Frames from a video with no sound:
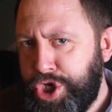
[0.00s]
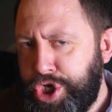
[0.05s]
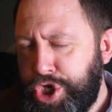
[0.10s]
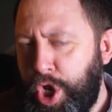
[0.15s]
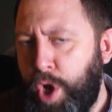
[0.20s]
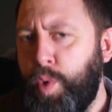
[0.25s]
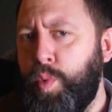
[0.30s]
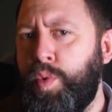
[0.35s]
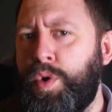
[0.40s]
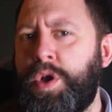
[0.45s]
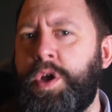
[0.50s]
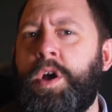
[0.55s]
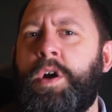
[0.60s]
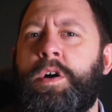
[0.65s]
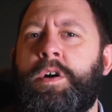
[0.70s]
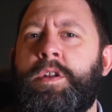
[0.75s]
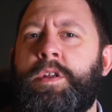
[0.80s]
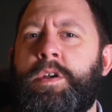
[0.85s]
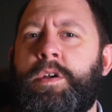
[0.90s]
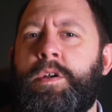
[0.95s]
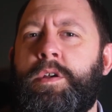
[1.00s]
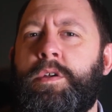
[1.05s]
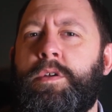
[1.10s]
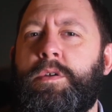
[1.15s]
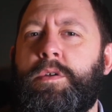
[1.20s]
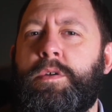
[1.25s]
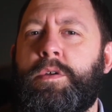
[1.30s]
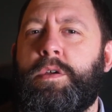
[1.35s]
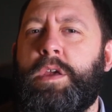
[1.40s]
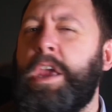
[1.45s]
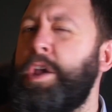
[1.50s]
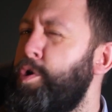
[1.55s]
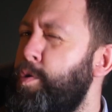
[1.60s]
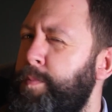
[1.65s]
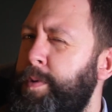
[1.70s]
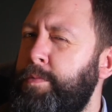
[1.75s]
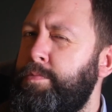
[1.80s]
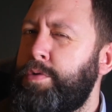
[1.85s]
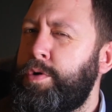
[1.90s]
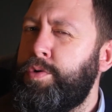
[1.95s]
so good, it would
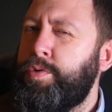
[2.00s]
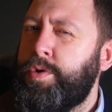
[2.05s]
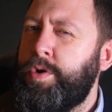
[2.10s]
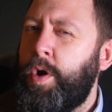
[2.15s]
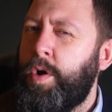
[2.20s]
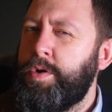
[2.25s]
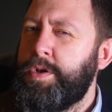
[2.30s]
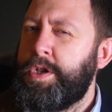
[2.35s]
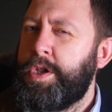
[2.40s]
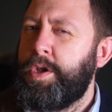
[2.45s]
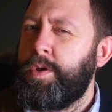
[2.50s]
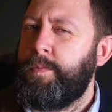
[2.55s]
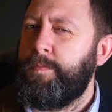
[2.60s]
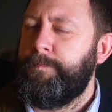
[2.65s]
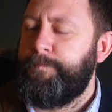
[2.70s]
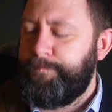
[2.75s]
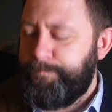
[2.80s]
be rude not to.